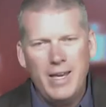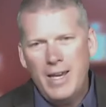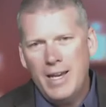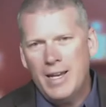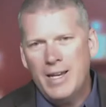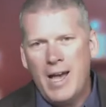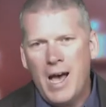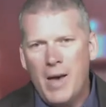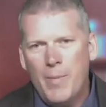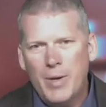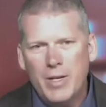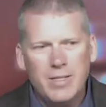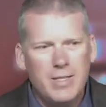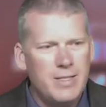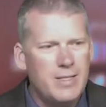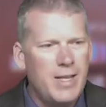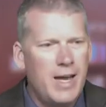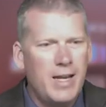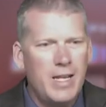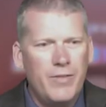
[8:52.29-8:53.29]
economics.
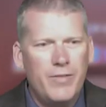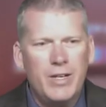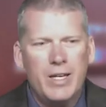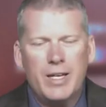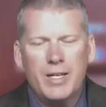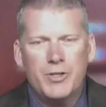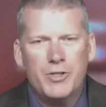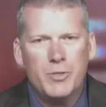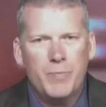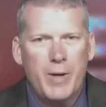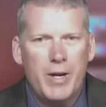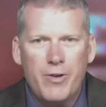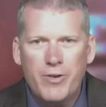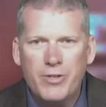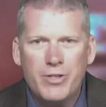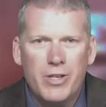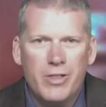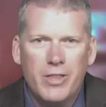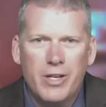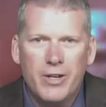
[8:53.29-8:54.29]
It's not even a
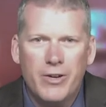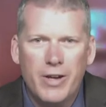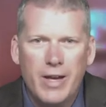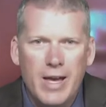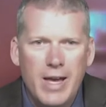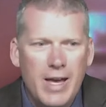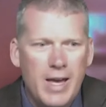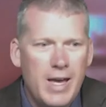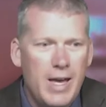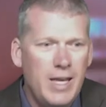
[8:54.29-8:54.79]
conspiracy theory.